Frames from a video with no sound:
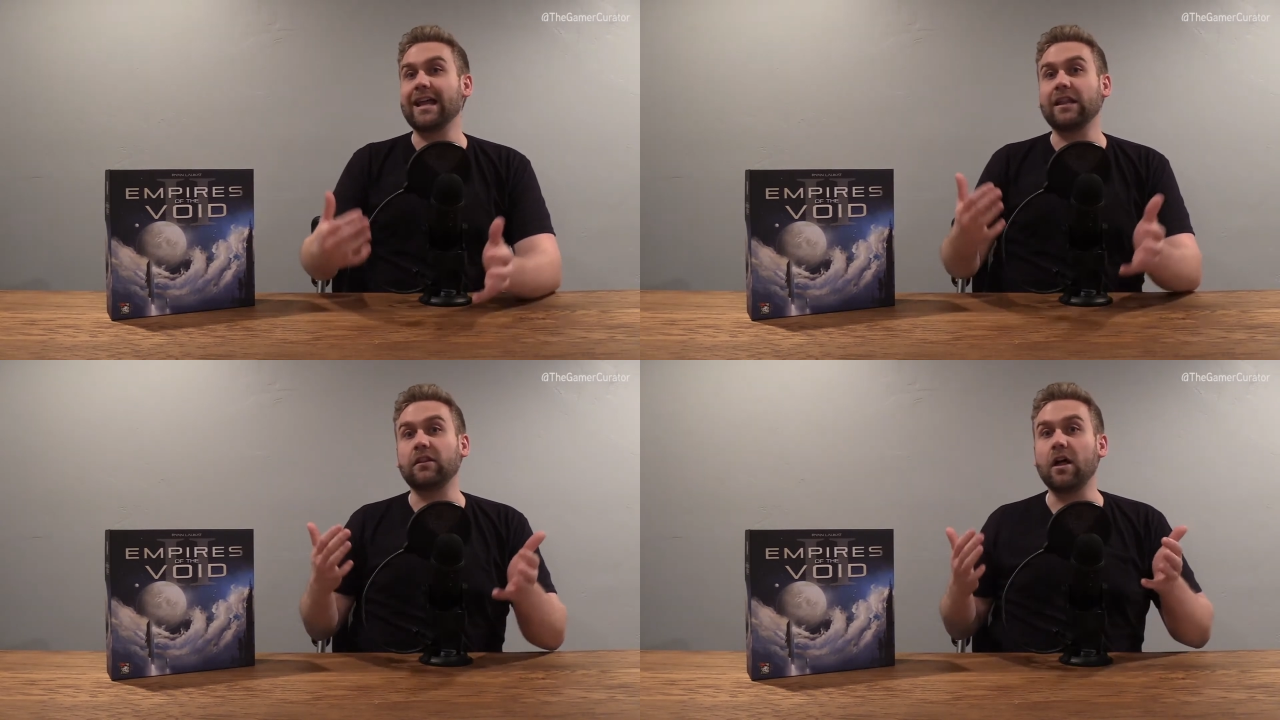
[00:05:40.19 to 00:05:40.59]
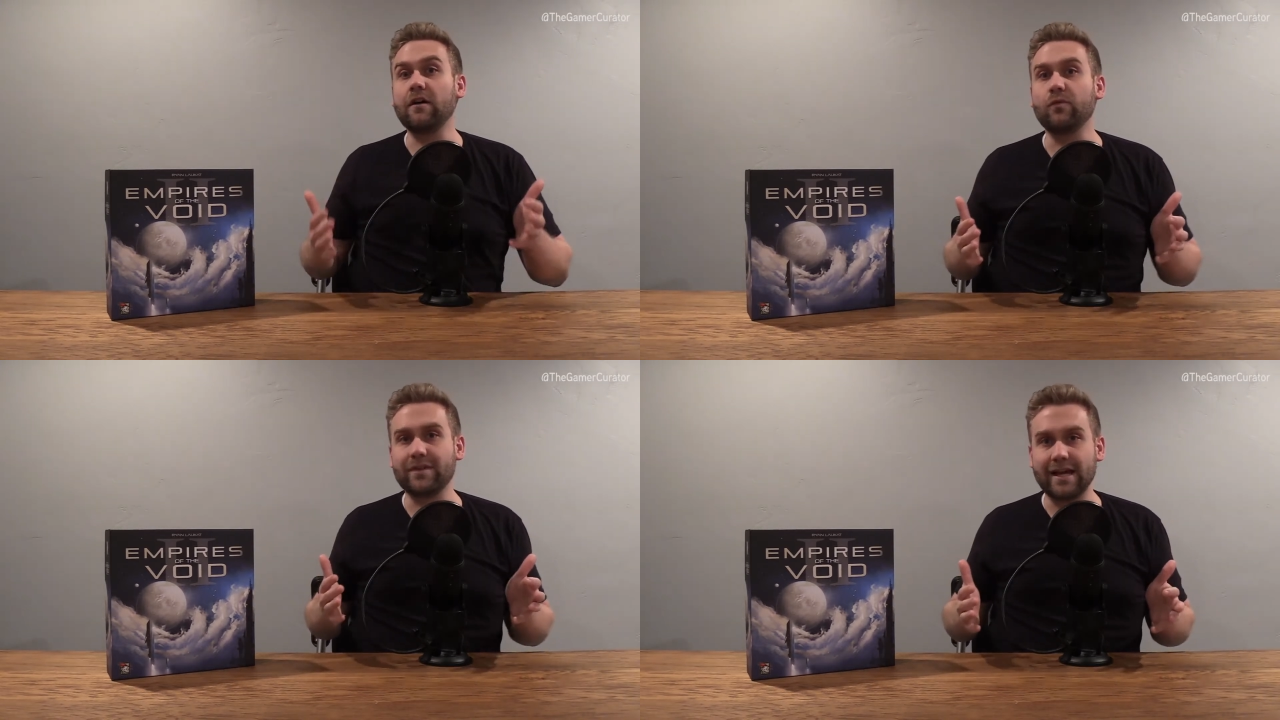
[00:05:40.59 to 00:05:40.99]
I
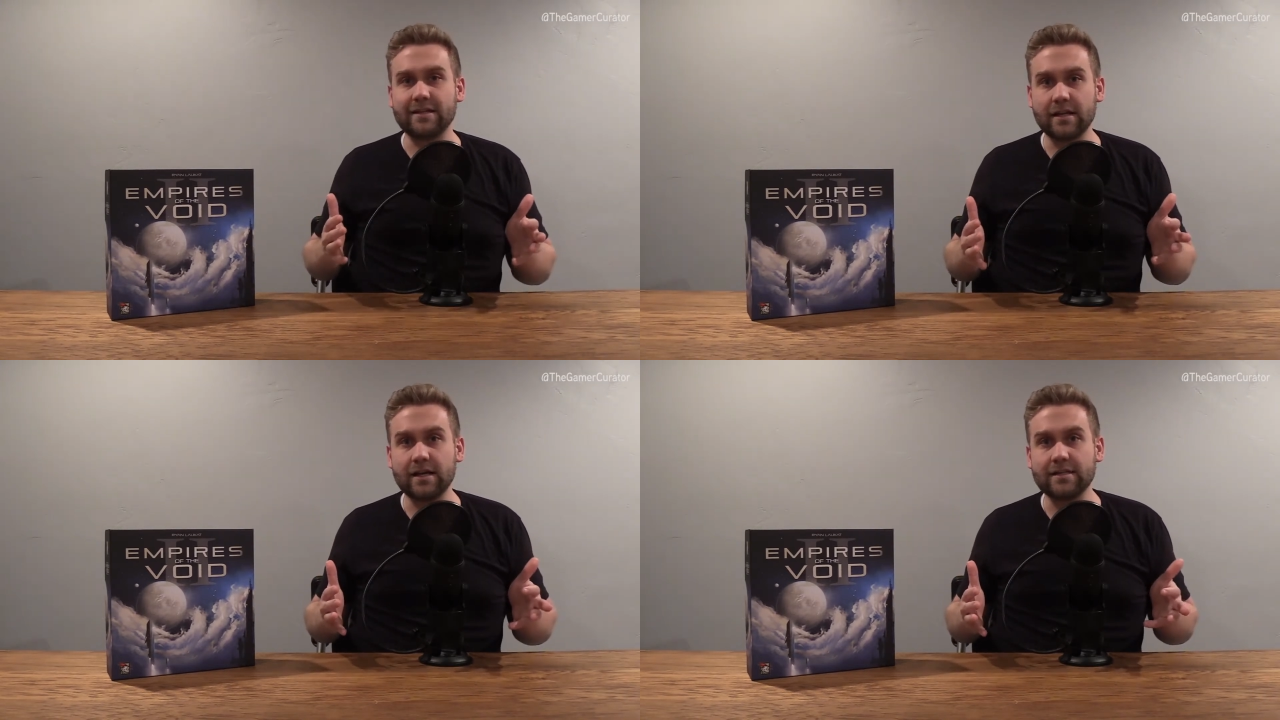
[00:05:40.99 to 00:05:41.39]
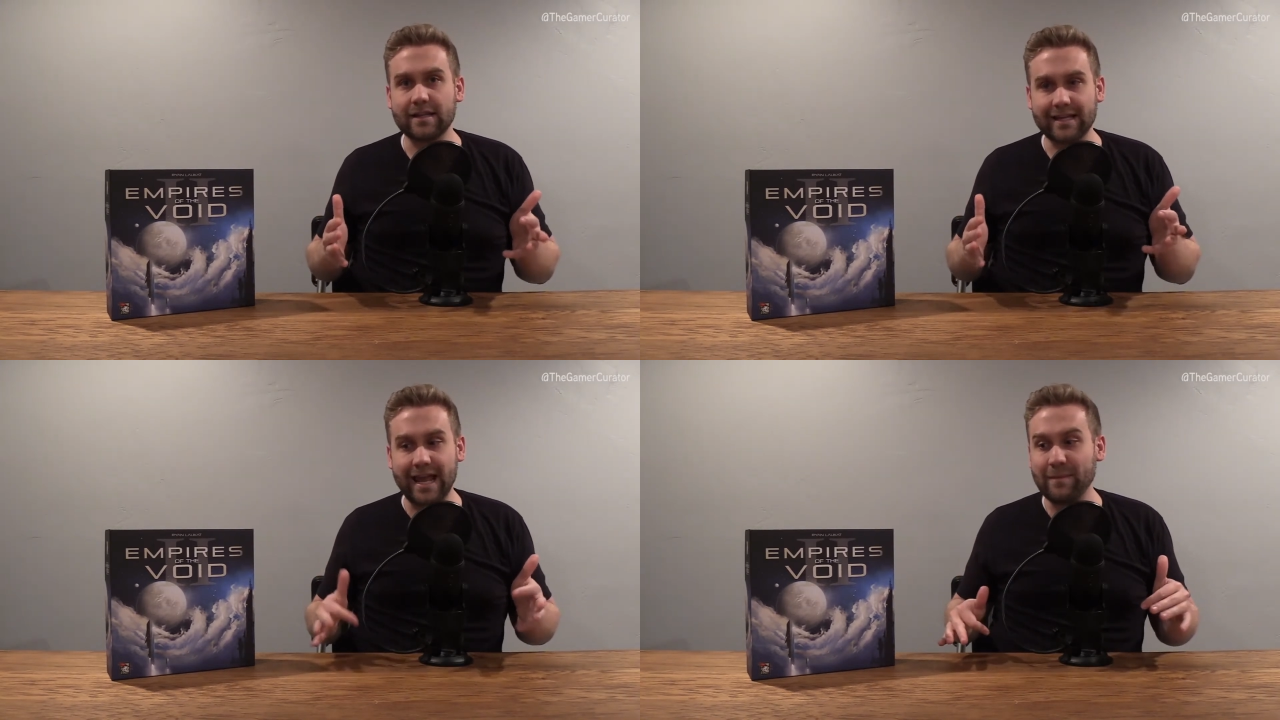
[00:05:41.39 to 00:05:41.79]
love what that does to
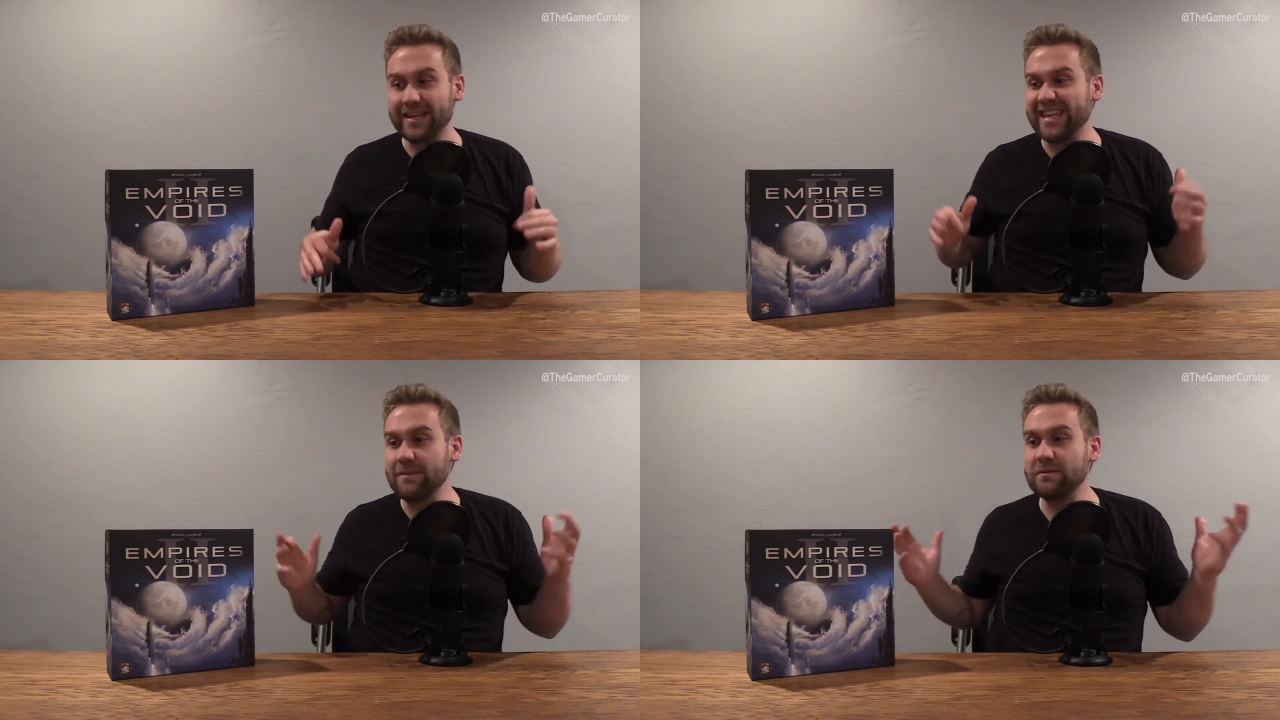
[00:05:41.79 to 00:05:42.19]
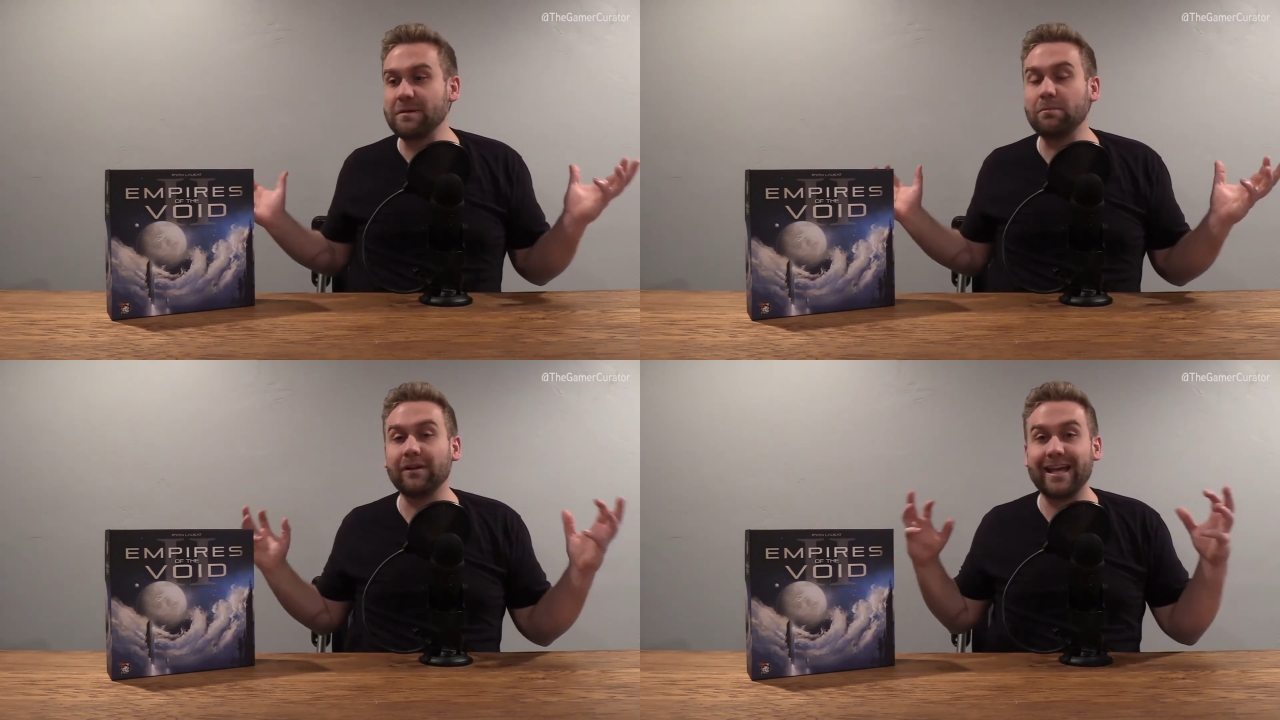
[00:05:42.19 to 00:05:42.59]
the game. It keeps
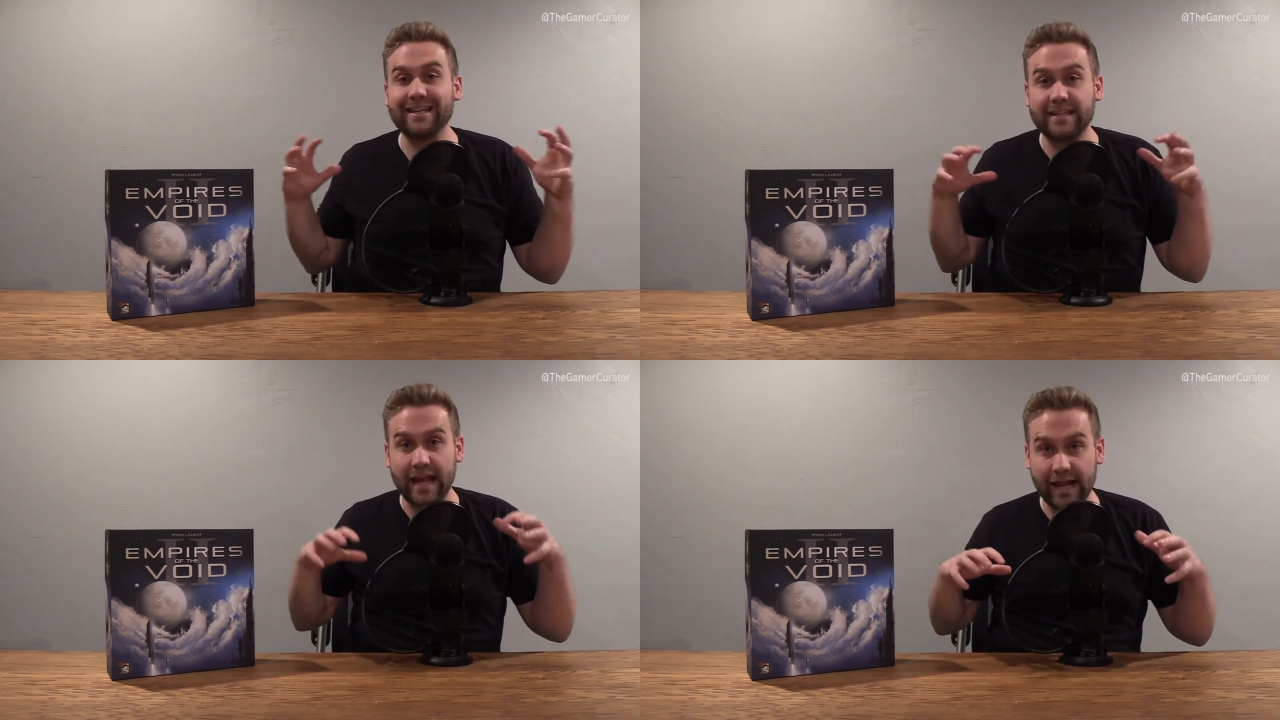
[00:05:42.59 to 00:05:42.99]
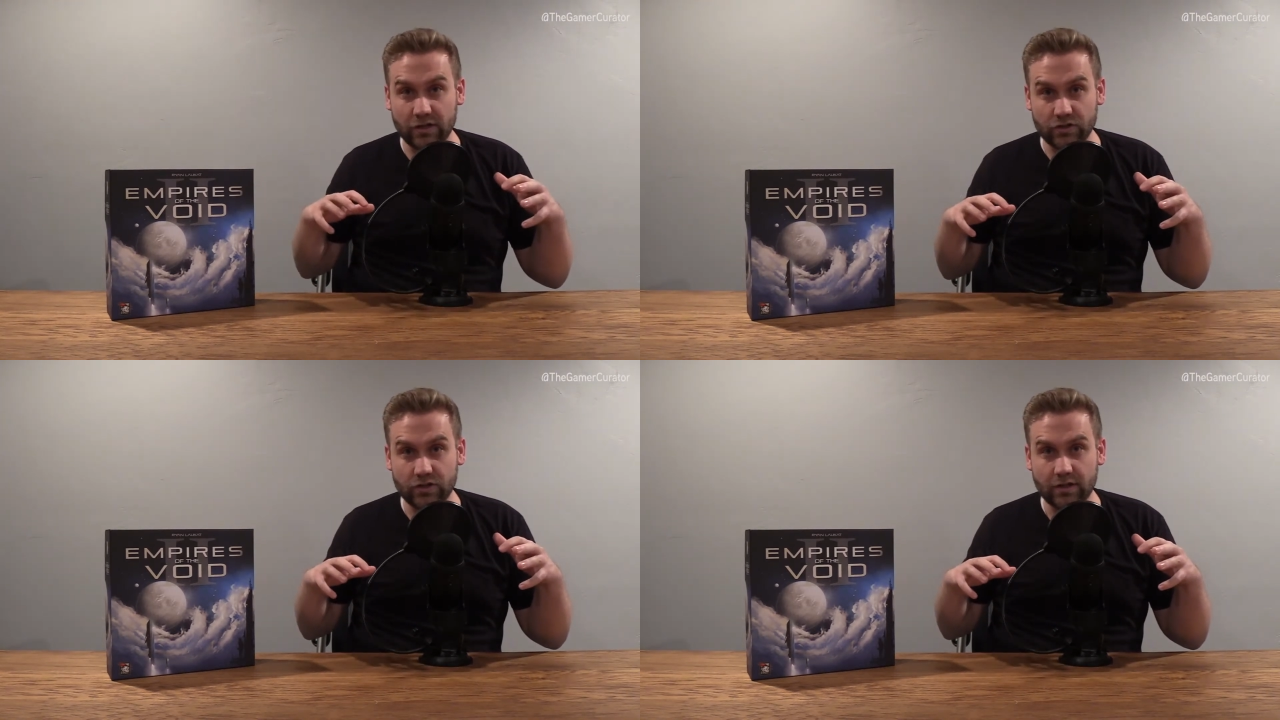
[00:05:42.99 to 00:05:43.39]
people
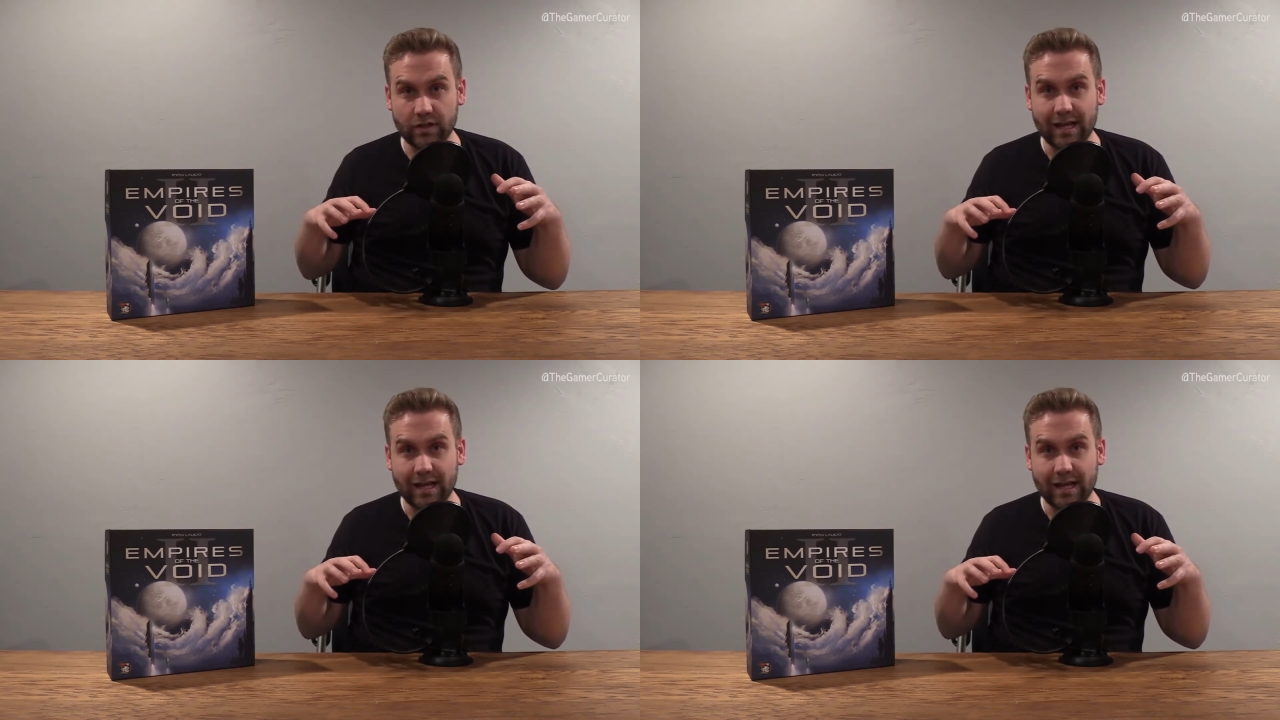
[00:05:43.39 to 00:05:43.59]
engaged.